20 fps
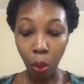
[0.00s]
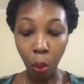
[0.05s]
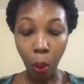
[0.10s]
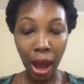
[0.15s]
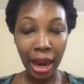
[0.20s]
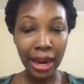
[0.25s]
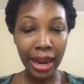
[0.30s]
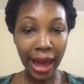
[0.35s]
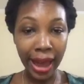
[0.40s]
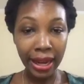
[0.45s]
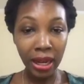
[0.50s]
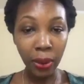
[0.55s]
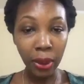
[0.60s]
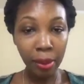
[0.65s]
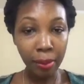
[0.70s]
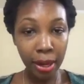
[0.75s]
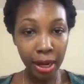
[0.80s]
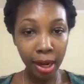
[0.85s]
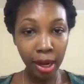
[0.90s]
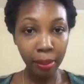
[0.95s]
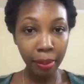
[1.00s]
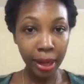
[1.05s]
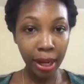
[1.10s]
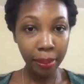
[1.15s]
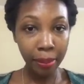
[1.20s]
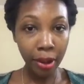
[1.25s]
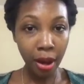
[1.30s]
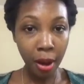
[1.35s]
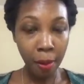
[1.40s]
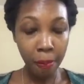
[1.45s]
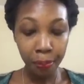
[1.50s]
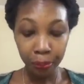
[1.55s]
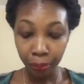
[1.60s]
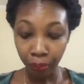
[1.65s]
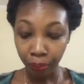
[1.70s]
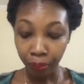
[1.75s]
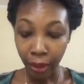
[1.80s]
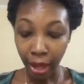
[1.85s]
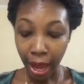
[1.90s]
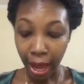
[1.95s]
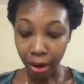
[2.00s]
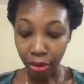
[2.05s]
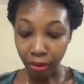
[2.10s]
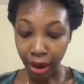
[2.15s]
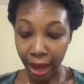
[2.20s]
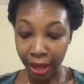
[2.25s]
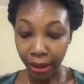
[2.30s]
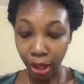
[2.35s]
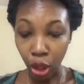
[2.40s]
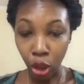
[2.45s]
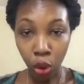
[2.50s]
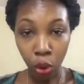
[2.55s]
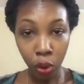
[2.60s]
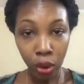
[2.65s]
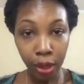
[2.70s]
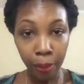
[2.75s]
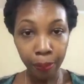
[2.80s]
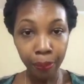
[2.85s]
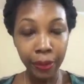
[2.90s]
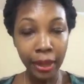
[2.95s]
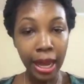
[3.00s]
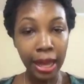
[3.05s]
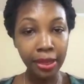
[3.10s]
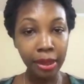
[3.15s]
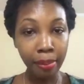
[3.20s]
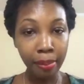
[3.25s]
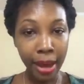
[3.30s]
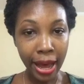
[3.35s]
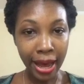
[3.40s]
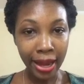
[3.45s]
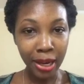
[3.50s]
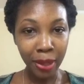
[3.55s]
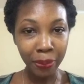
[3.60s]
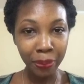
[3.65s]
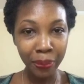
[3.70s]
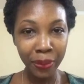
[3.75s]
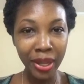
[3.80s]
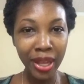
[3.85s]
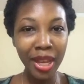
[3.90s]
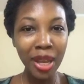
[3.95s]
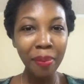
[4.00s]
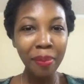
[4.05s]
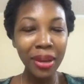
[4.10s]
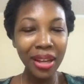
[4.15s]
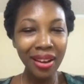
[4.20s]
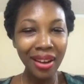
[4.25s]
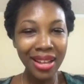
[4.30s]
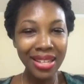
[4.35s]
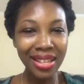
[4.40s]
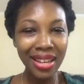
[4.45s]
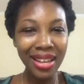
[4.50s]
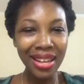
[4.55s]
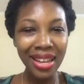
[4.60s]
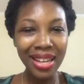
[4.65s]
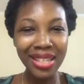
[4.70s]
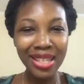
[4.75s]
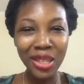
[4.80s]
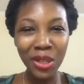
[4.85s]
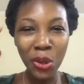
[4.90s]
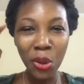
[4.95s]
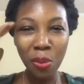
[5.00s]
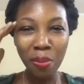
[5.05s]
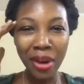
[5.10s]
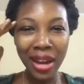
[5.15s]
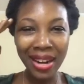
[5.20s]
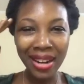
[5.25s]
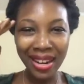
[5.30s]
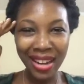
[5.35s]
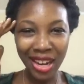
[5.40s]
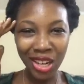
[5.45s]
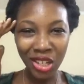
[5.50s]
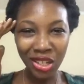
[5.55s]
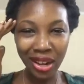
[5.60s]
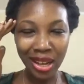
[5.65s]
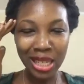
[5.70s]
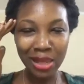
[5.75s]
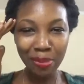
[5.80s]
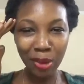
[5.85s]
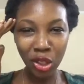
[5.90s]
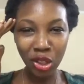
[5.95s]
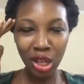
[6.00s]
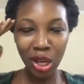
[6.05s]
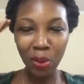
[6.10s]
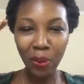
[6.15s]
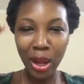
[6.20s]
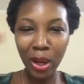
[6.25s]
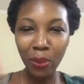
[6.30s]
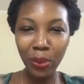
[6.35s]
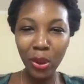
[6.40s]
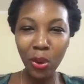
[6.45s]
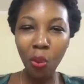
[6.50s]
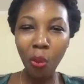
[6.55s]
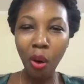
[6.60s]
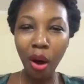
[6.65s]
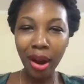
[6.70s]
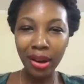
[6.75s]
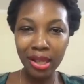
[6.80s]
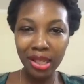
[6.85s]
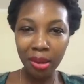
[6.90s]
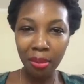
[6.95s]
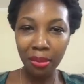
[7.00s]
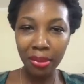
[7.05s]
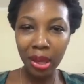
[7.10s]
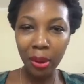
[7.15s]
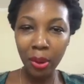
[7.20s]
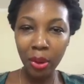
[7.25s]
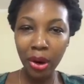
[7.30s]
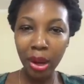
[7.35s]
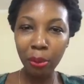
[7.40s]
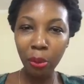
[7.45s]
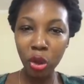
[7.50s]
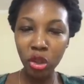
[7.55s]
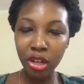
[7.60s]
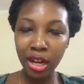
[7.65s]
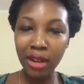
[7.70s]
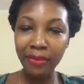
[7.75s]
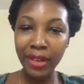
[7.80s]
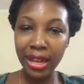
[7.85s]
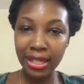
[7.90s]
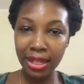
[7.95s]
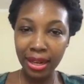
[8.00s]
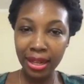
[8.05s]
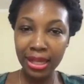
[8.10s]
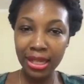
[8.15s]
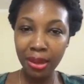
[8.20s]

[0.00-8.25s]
a line down the middle of the paper and write the good and the bad. Because it's human nature, especially when we want something, when we're emotionally invested in